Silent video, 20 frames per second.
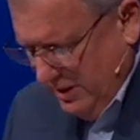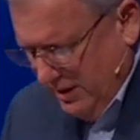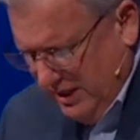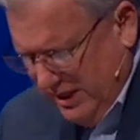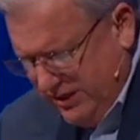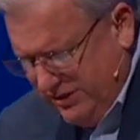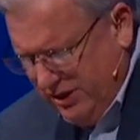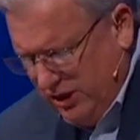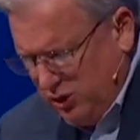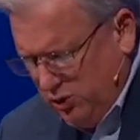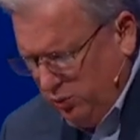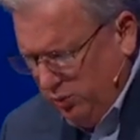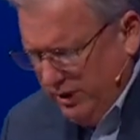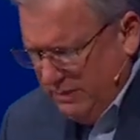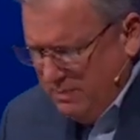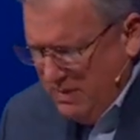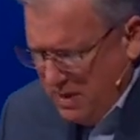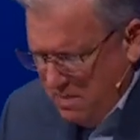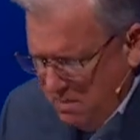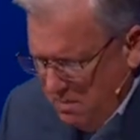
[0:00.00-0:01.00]
He says,
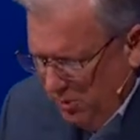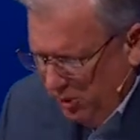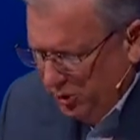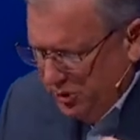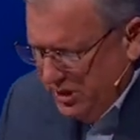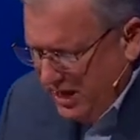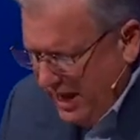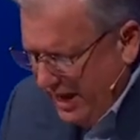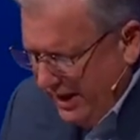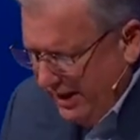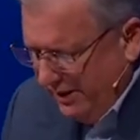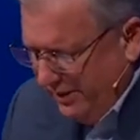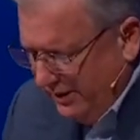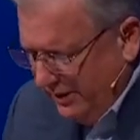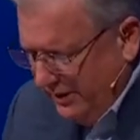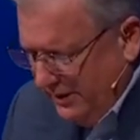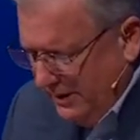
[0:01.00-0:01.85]
Remember now.